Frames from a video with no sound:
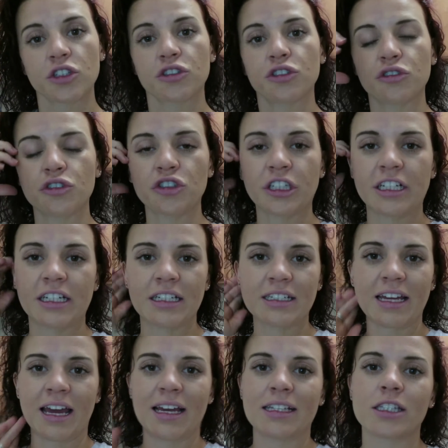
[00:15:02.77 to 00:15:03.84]
your nutrient
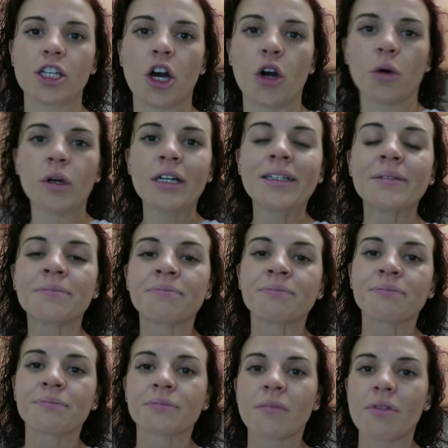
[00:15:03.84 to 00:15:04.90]
intake. So
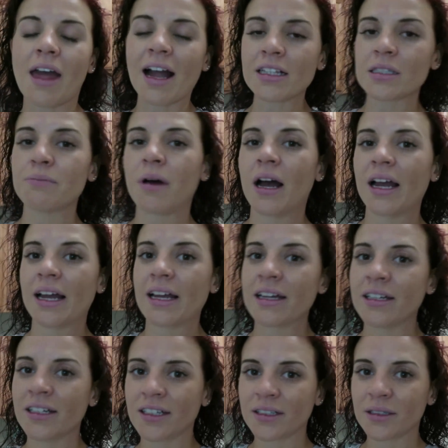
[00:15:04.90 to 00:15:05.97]
that's my